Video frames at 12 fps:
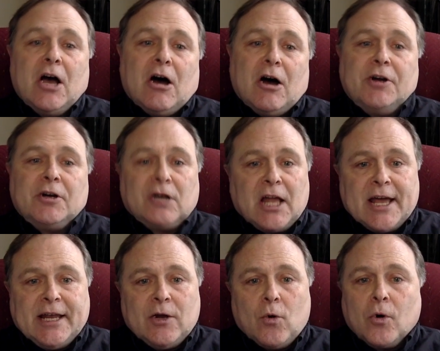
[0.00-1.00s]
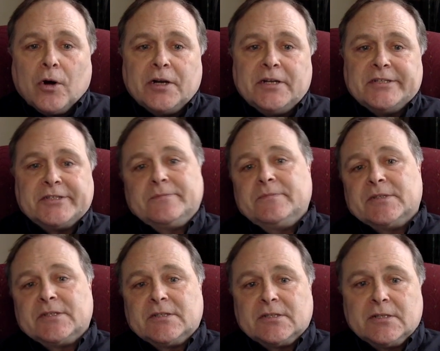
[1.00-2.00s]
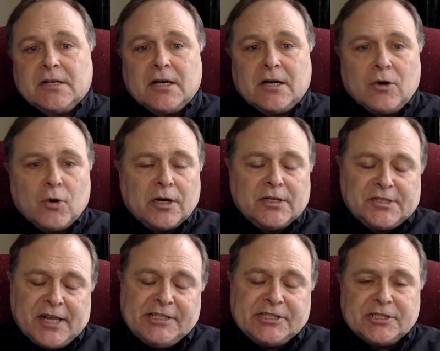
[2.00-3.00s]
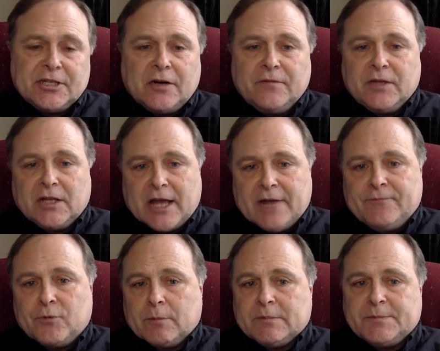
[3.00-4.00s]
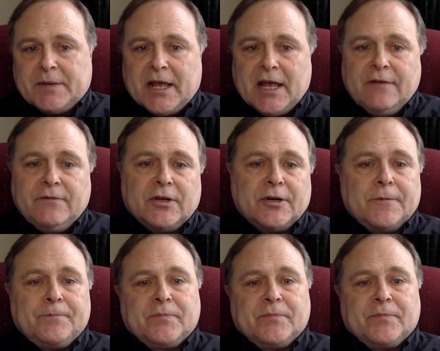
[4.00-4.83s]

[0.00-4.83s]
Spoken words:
underlying organism, the organization of the life form's behavior.